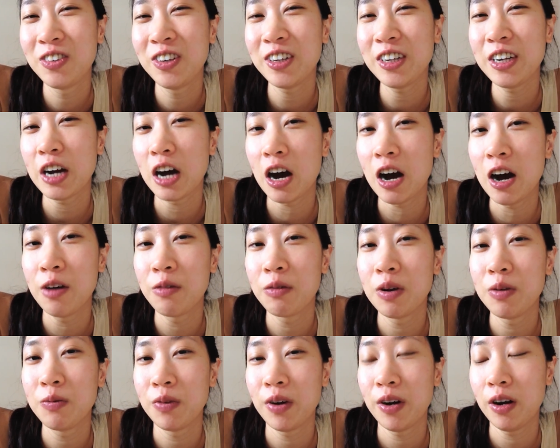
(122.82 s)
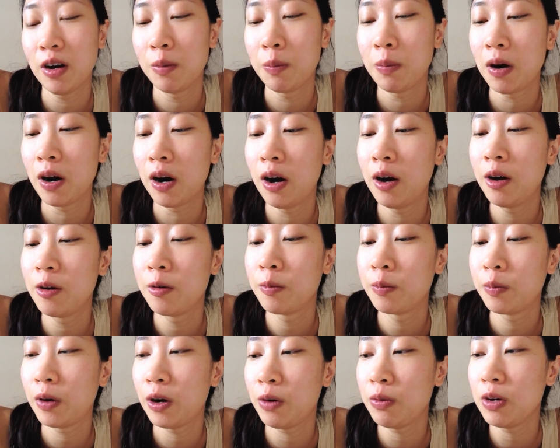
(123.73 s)
really hard when we're apart,
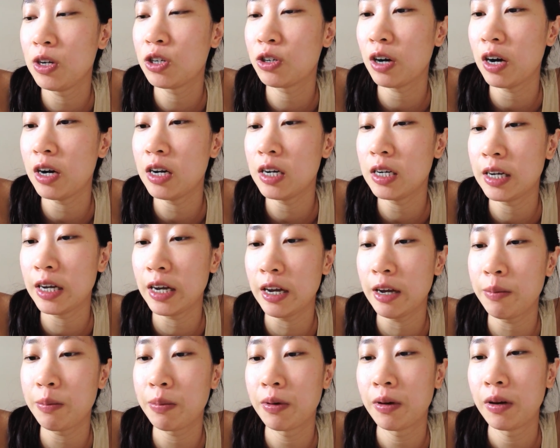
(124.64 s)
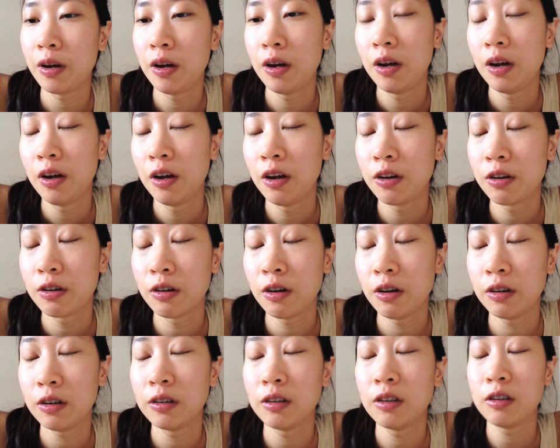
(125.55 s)
but we try to keep
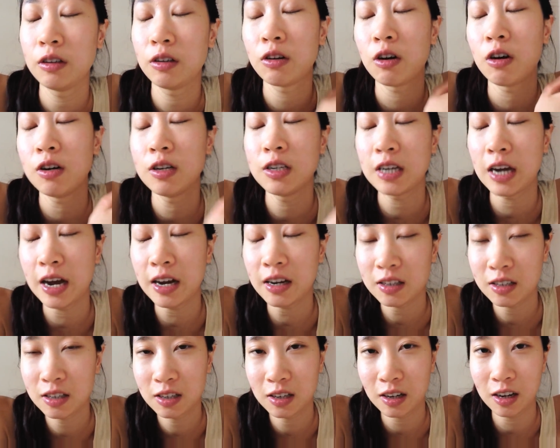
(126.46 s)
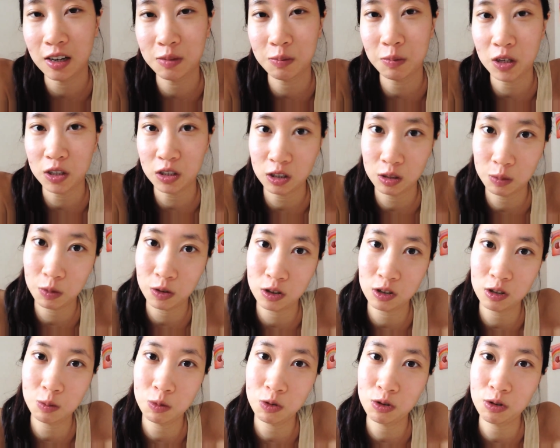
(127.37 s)
contact as much as
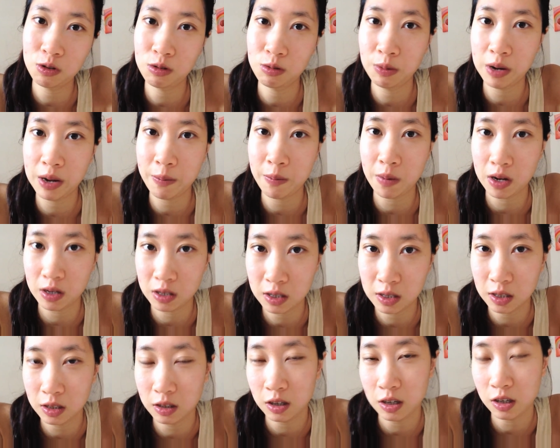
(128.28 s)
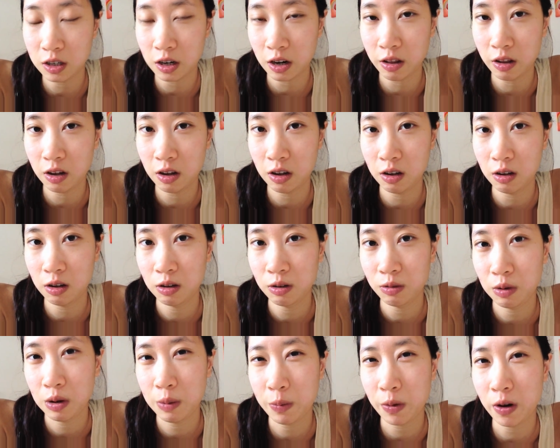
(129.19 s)
possible. We message each other.
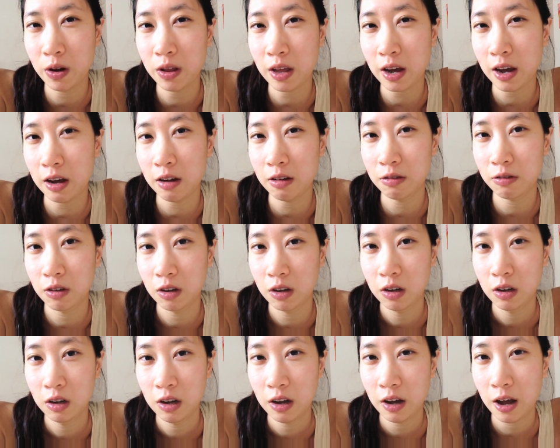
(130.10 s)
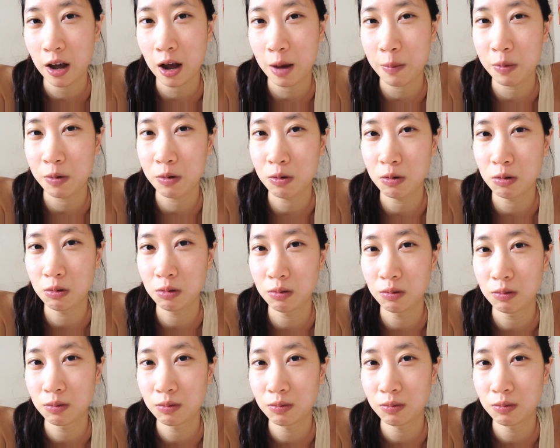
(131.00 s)
We both have Apple